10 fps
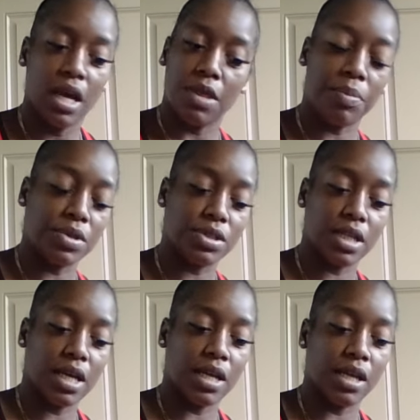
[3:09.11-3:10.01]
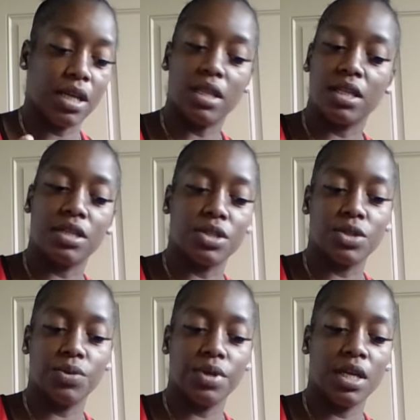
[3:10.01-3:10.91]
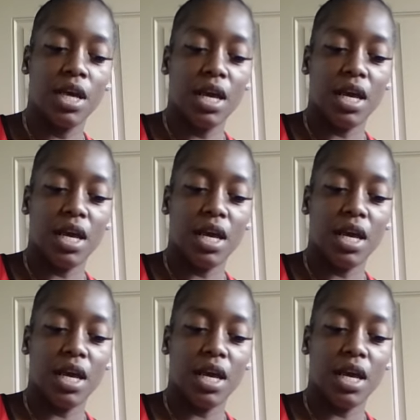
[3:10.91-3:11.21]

that person had nothing to do with it.